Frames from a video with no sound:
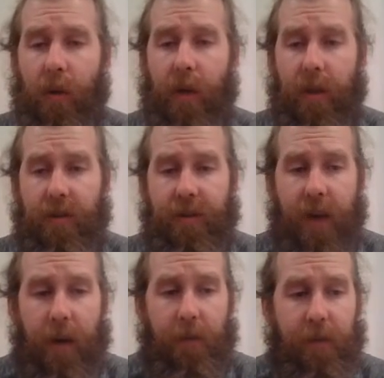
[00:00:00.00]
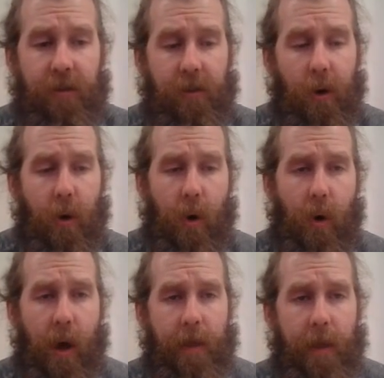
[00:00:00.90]
with other stuff,
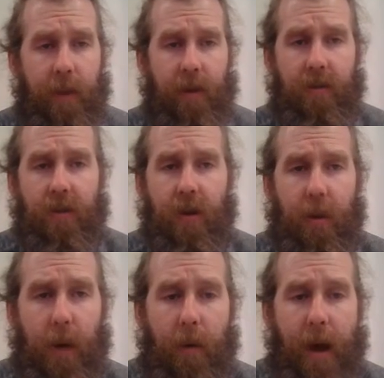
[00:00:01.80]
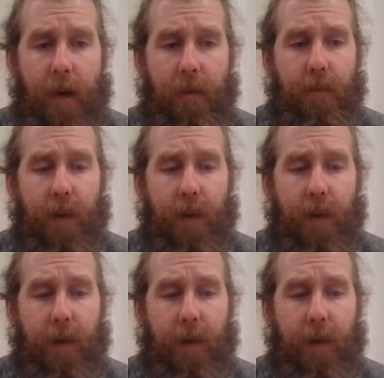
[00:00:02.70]
so I think they're still going to be around.